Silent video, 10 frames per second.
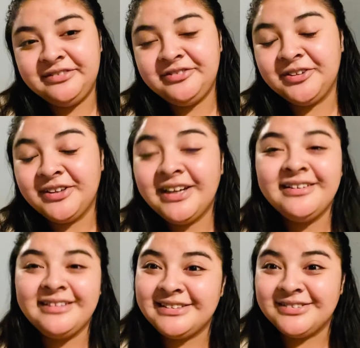you're not,
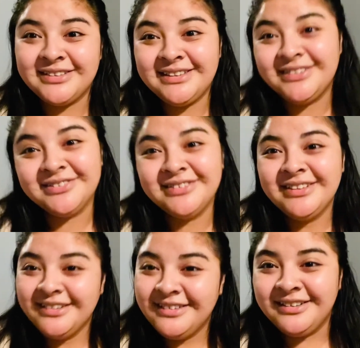that's okay
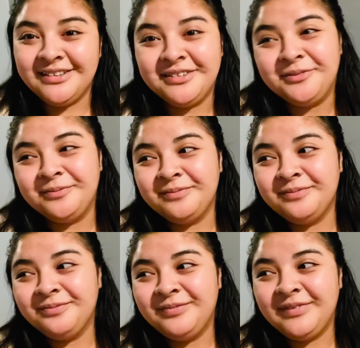too.
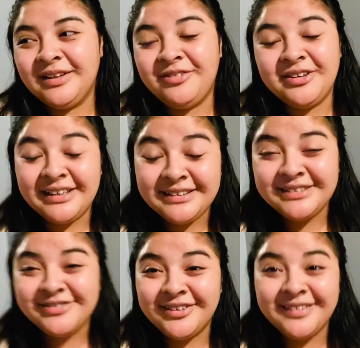If you got this
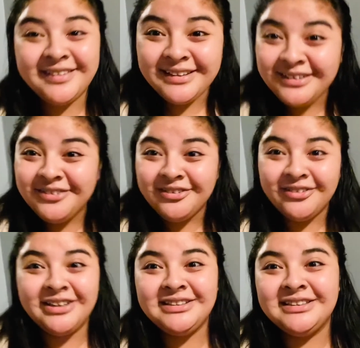far, thank you for
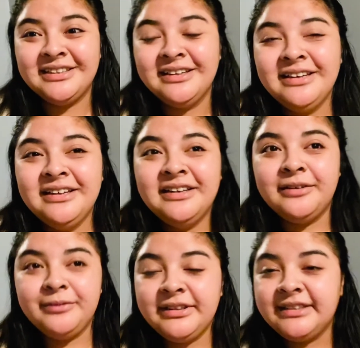watching. I'm
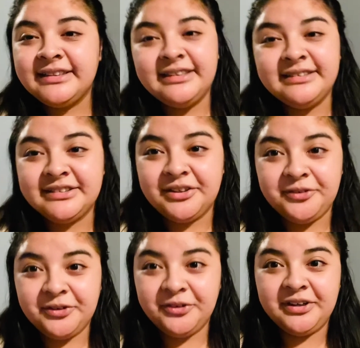really excited to start
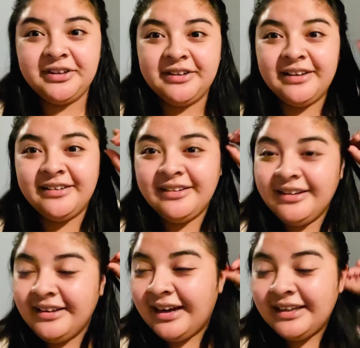recording again.
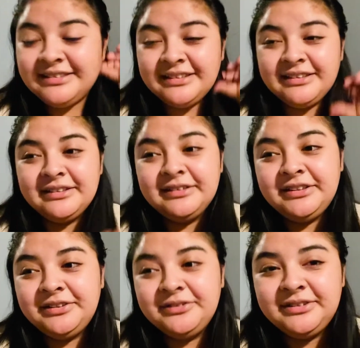I took a
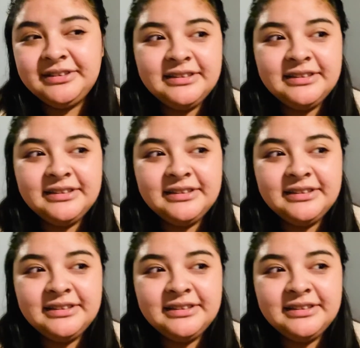huge